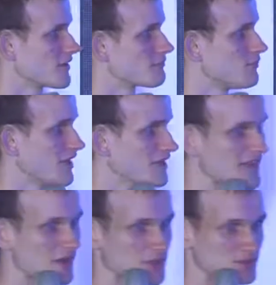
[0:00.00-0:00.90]
Pocket
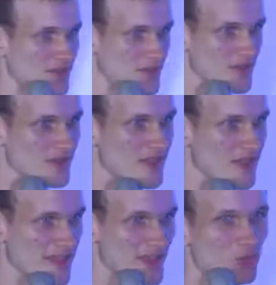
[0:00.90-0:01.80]
calculator,
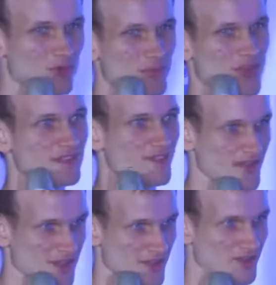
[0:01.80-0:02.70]
single purpose
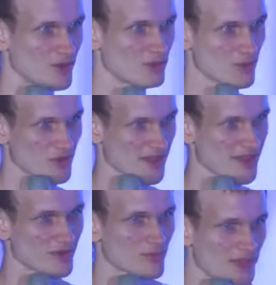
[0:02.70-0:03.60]
device, works
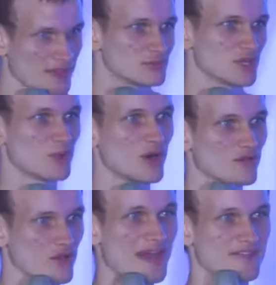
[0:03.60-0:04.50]
reasonably well
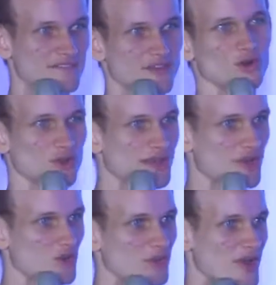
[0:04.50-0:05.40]
for all you care
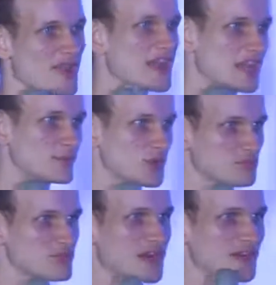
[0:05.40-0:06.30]
about is adding and
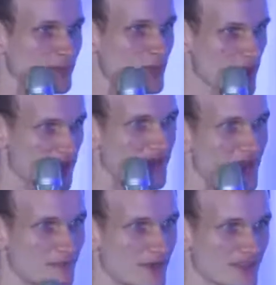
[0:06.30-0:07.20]
multiplying numbers,
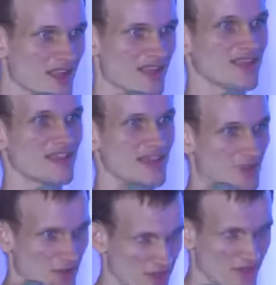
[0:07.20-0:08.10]
but it does nothing
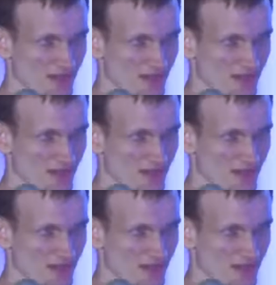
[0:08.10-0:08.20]
else.